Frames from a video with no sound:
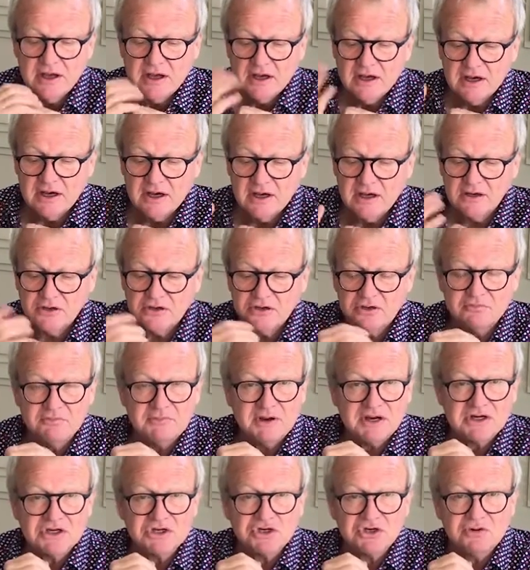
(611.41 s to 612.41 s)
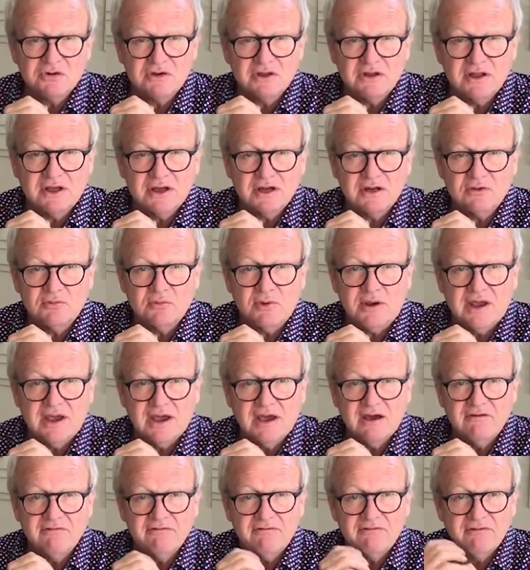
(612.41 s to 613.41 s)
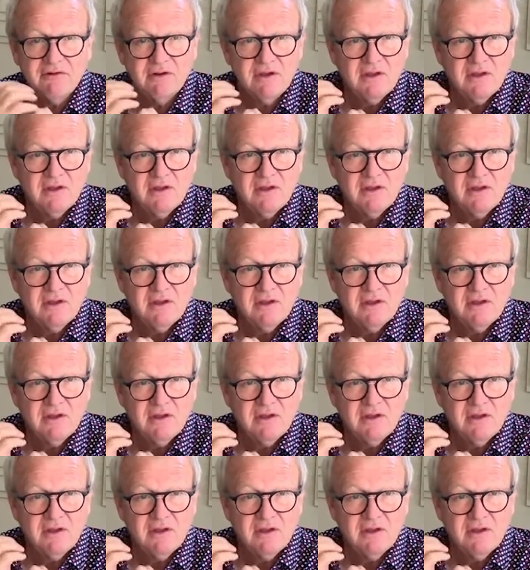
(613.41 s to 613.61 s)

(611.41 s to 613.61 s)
to make sure that we have